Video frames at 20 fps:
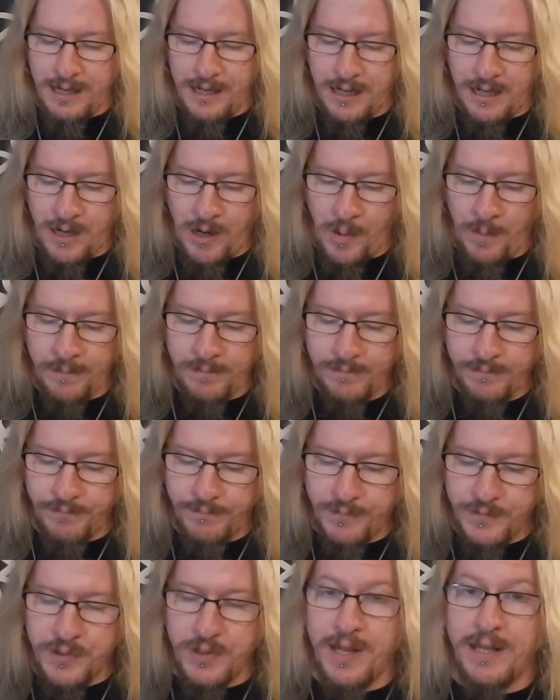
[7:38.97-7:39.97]
Um,
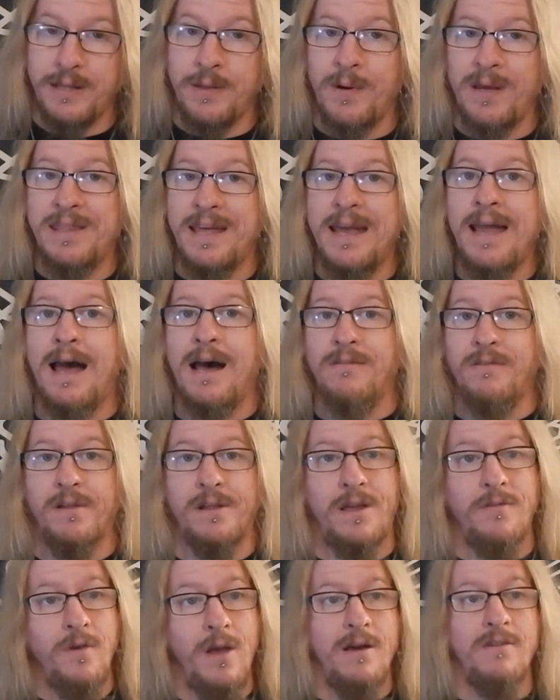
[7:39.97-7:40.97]
so that the way they have
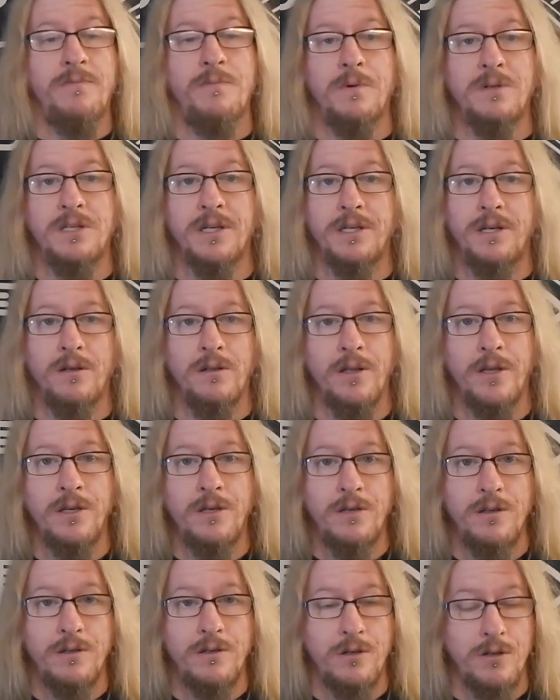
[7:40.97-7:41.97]
Like if you have
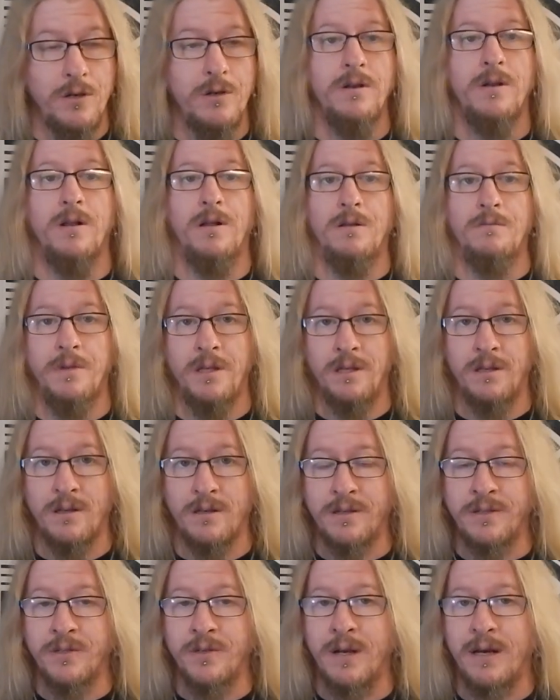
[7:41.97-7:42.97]
particularly good
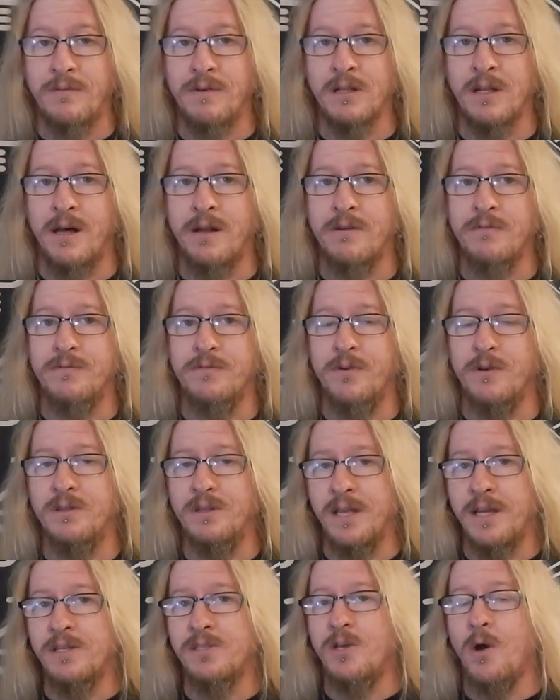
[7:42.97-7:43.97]
hamingja and you have a lot of
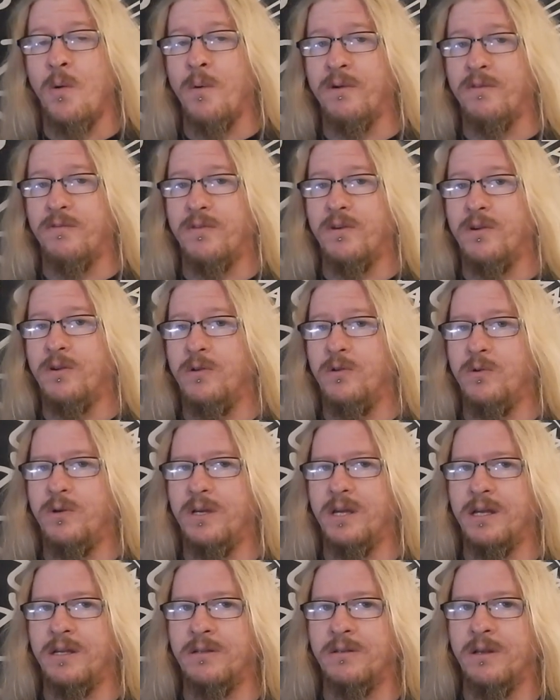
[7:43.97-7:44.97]
good things going for you, you
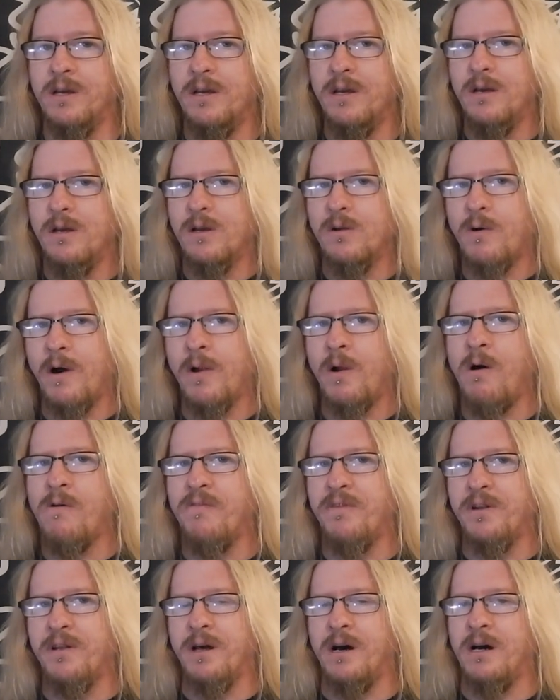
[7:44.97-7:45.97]
can quite
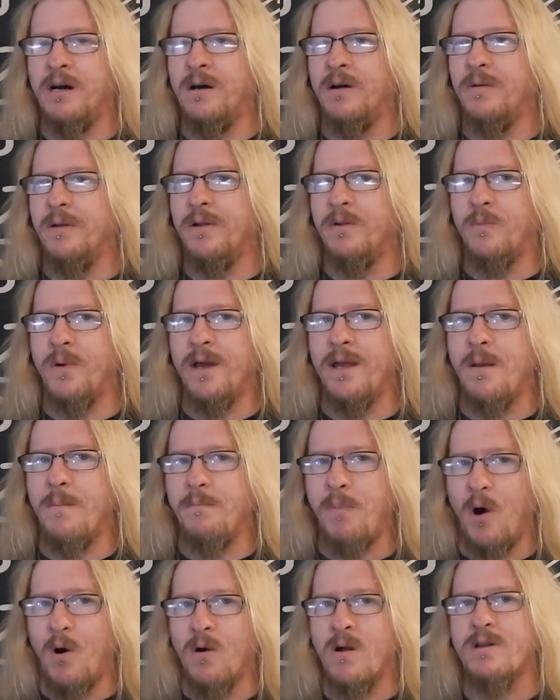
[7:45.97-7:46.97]
often, uh, in a way,
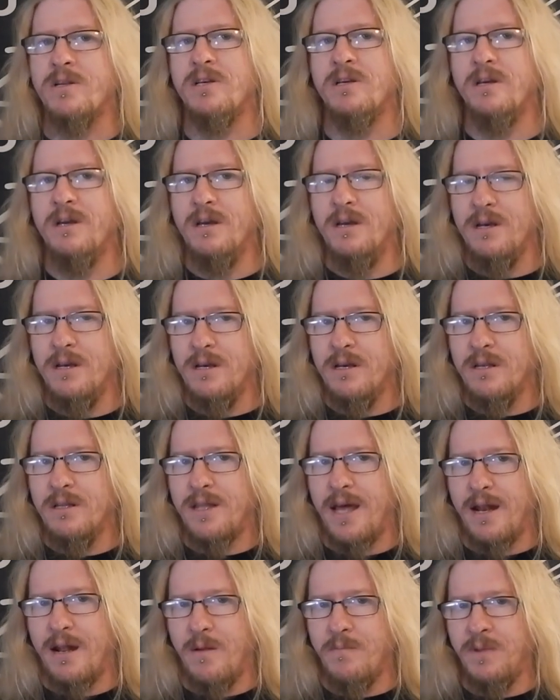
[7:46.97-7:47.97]
impart
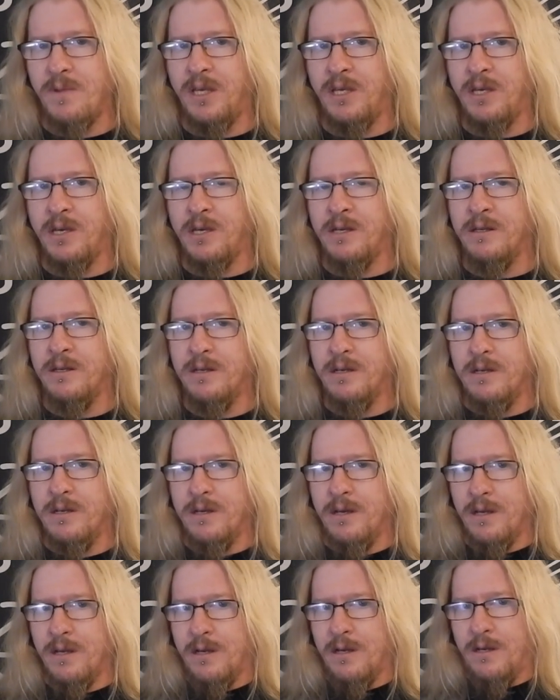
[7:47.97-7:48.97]
that hamingja
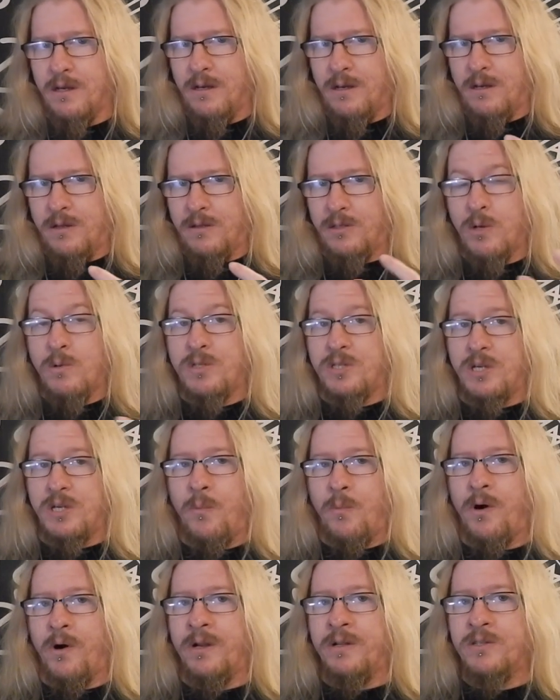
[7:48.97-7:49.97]
to
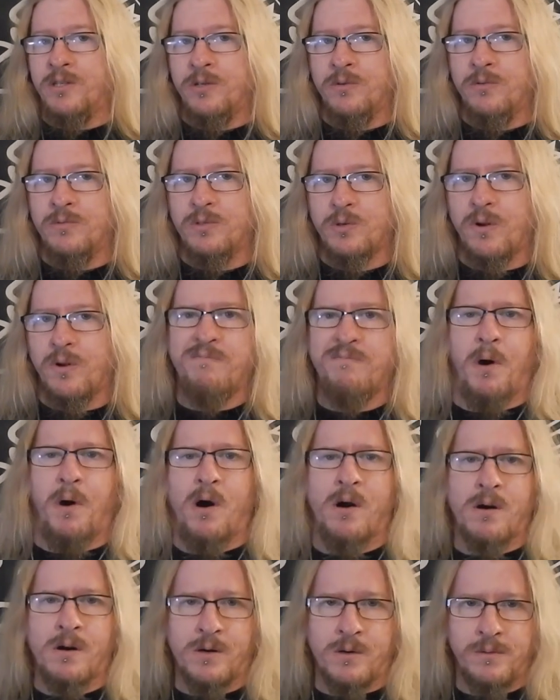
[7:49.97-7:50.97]
someone to sort of
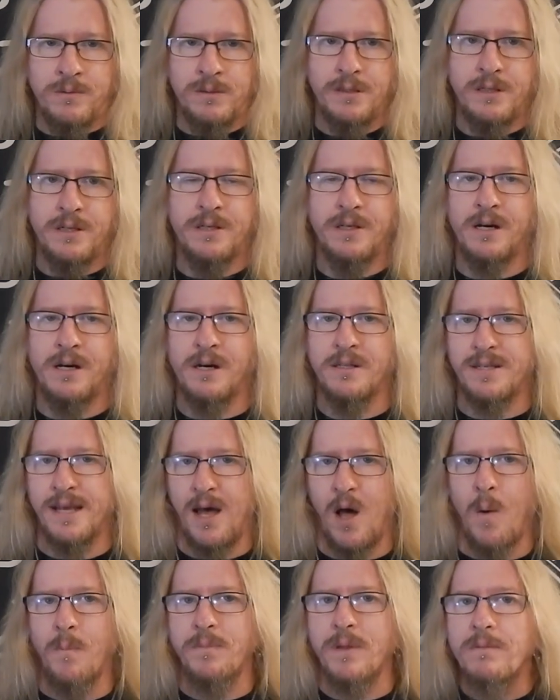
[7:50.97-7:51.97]
borrow uh, to
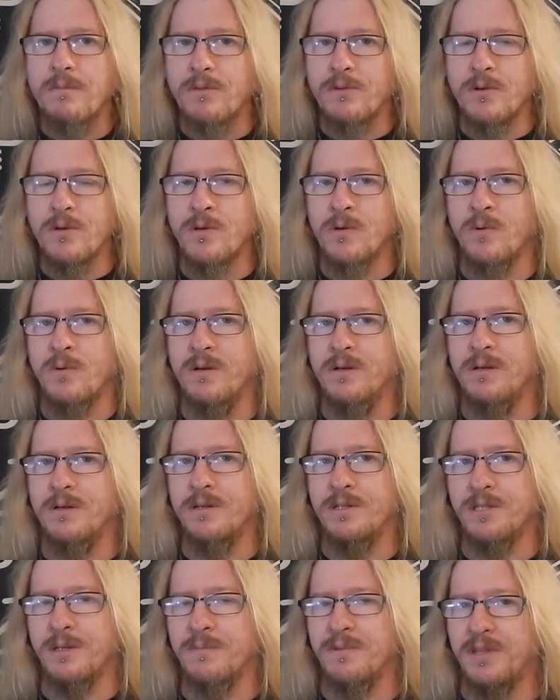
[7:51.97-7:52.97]
help them through
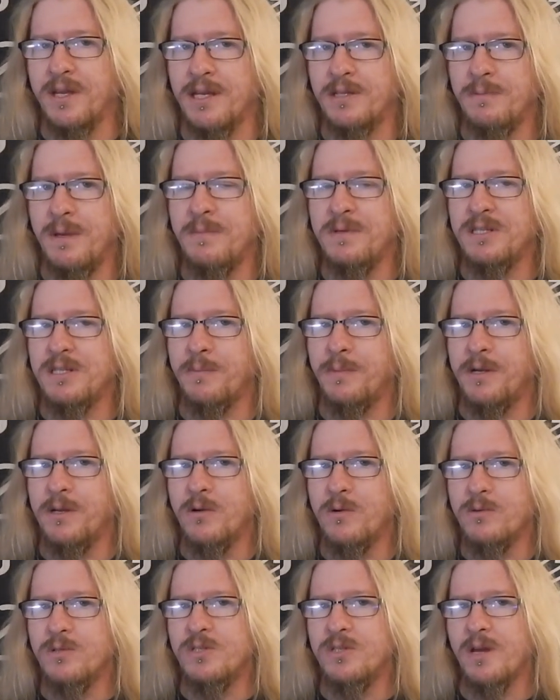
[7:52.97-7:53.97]
some things. Maybe somebody
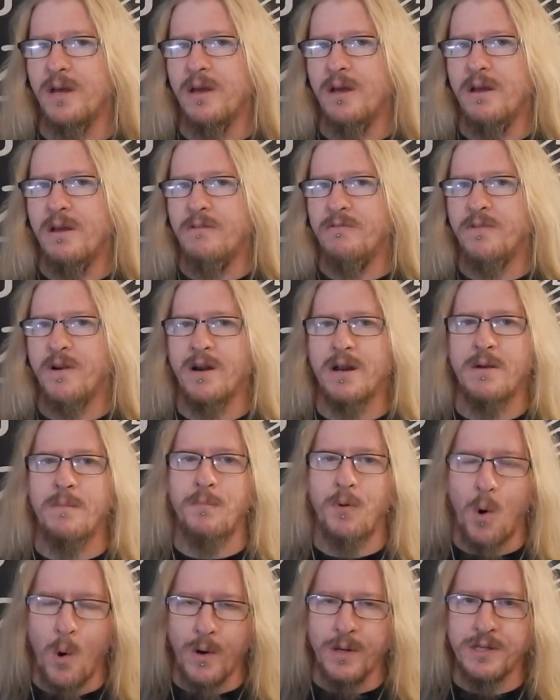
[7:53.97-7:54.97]
who's very
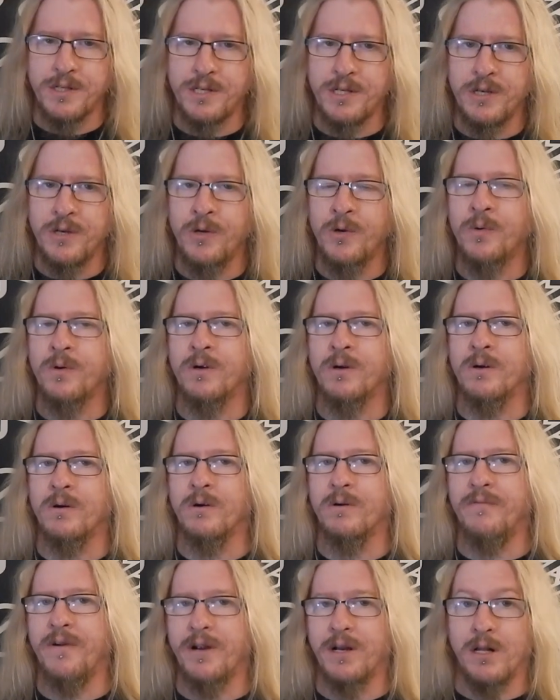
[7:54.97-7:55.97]
important to you
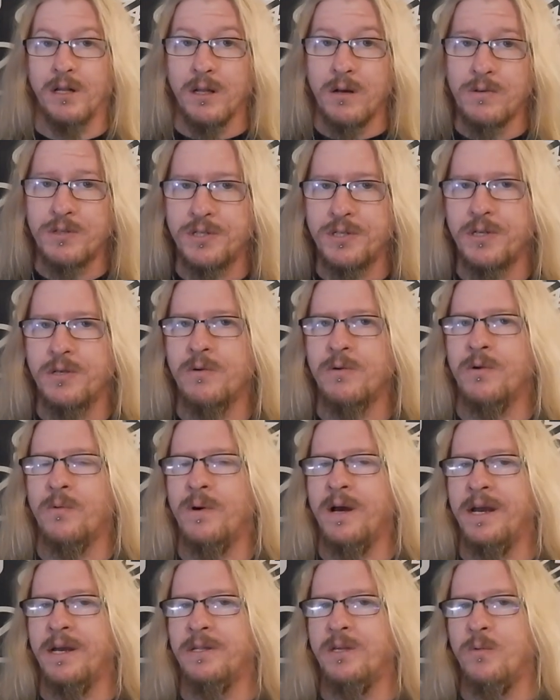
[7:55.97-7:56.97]
or, or, very close to you in a
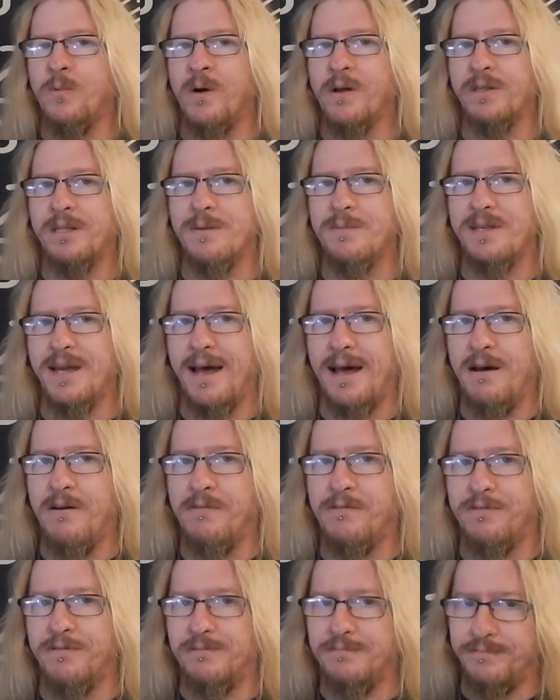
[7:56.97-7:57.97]
way, and you want them to
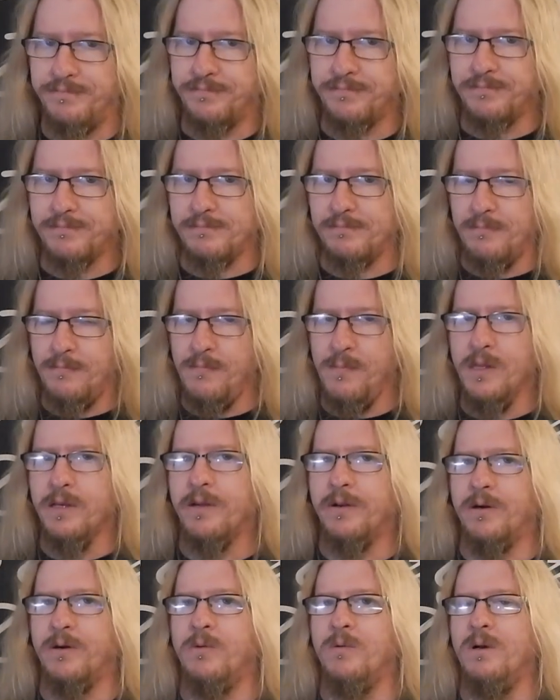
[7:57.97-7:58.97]
have,
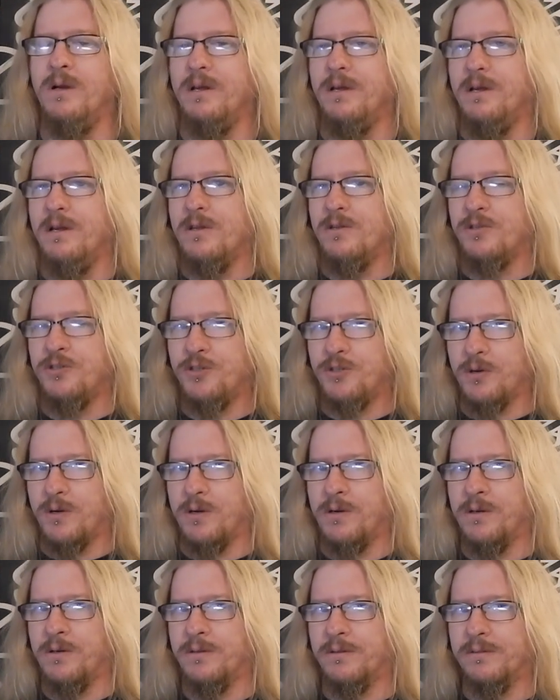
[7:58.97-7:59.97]
you know,
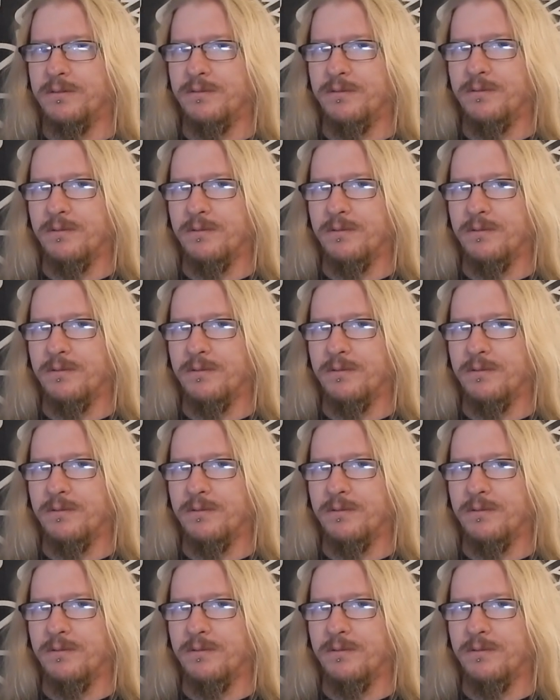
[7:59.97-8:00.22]
strong